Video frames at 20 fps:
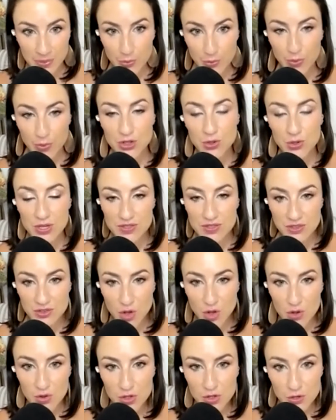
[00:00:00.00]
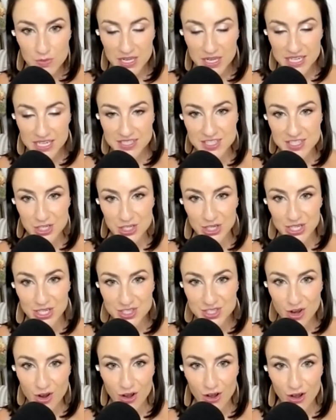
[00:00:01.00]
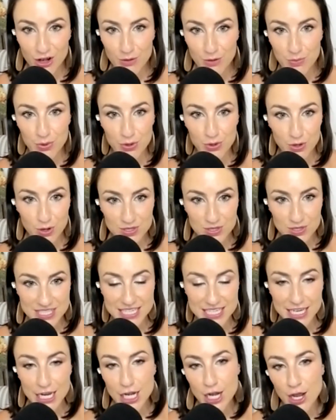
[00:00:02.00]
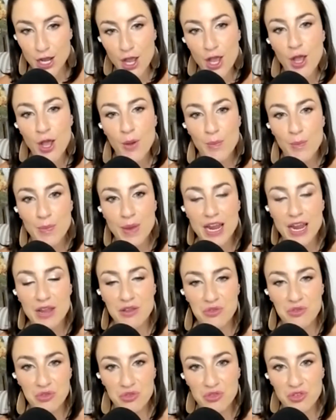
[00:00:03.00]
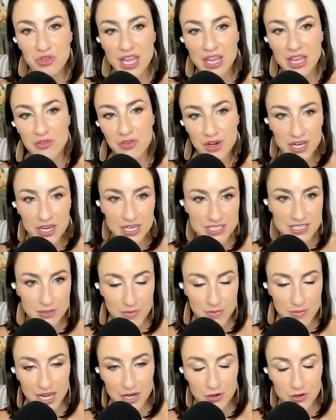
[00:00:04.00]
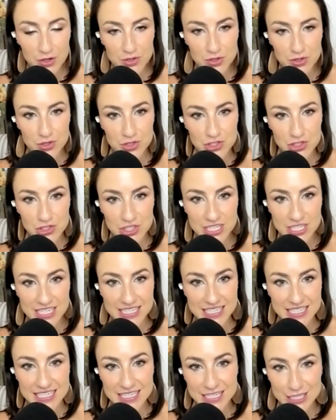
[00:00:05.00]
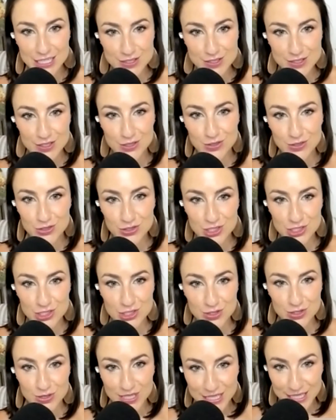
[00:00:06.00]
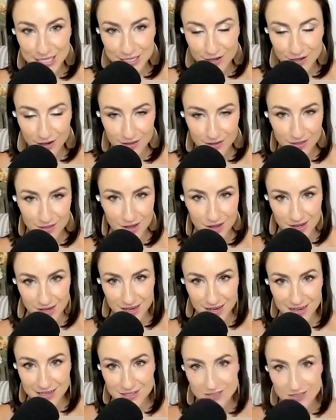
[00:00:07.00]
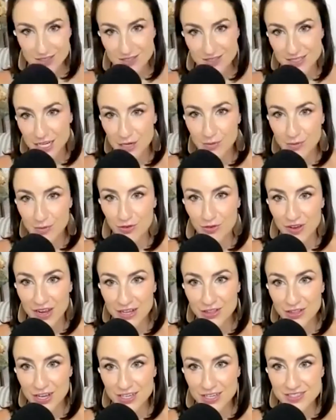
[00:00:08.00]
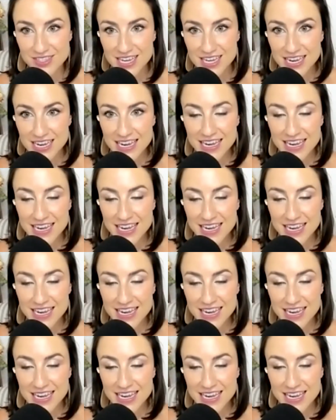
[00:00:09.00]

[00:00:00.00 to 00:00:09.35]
We're doing this whole little mini series on protein, my favorite macronutrient. It is the nutritional key to unlocking sustainable fat loss.